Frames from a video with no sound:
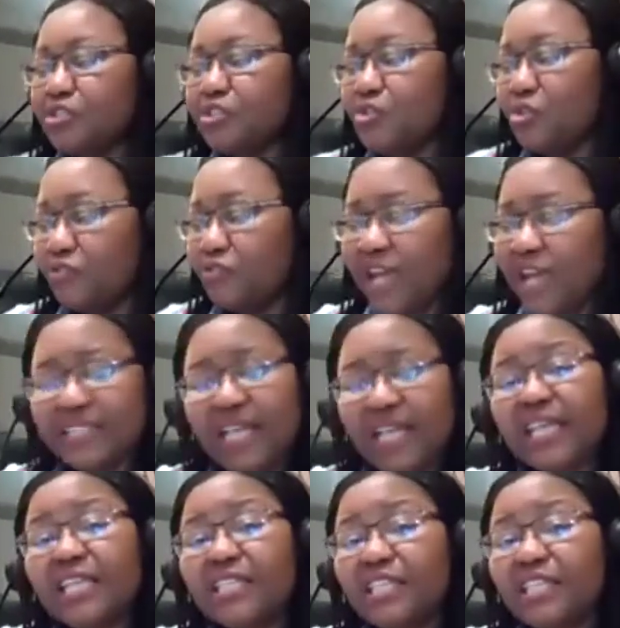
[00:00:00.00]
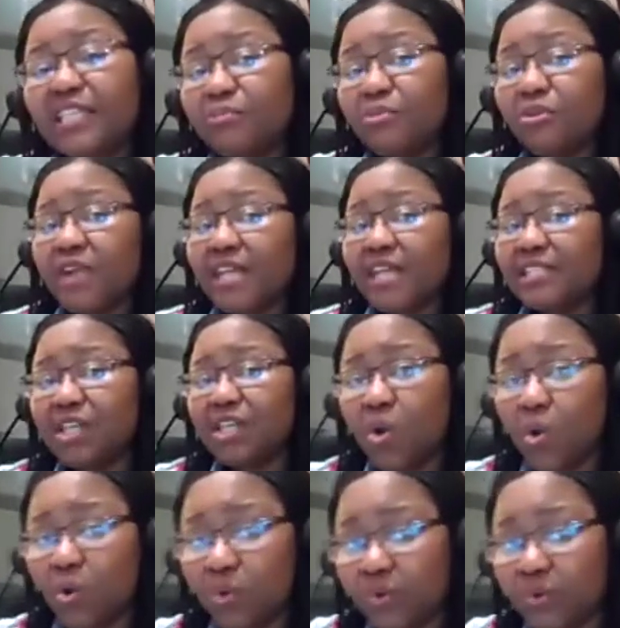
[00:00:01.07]
So if they're taking the Hippocratic
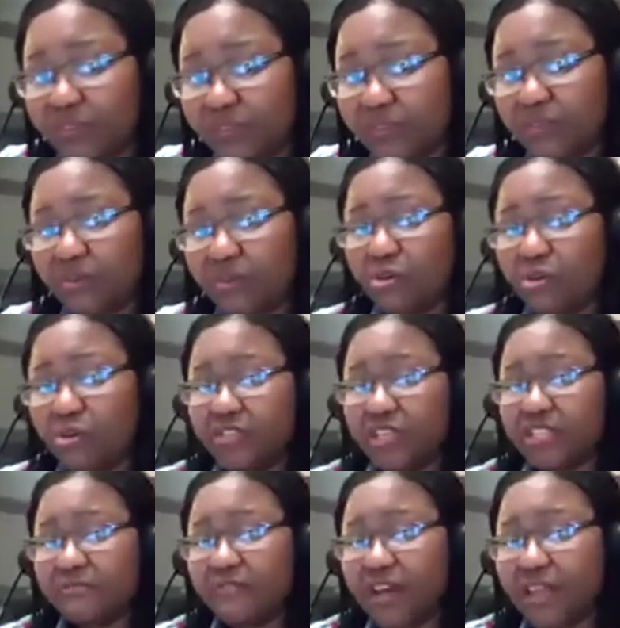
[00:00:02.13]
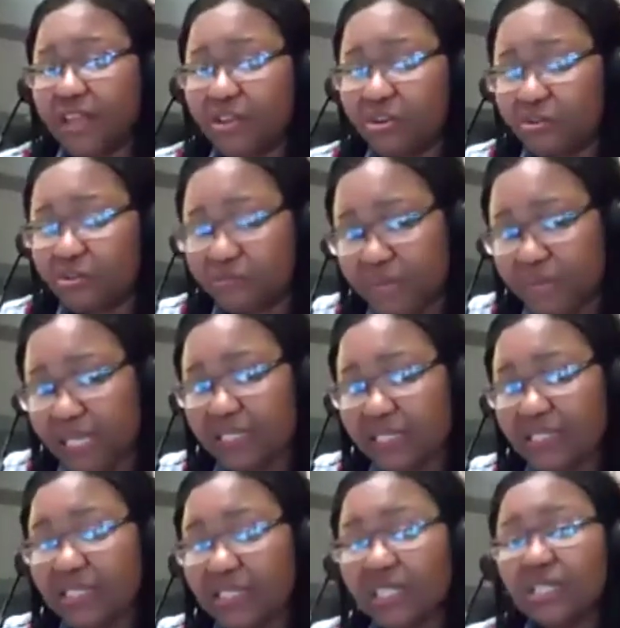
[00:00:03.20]
Oath of this father of
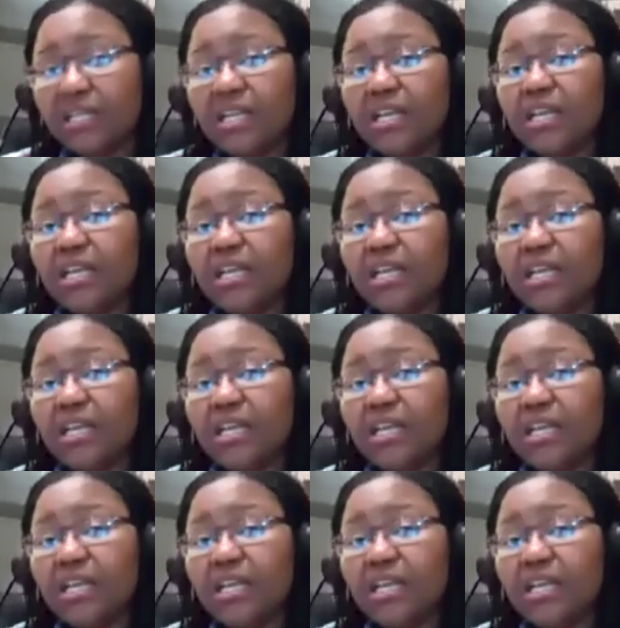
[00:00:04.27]
medicine,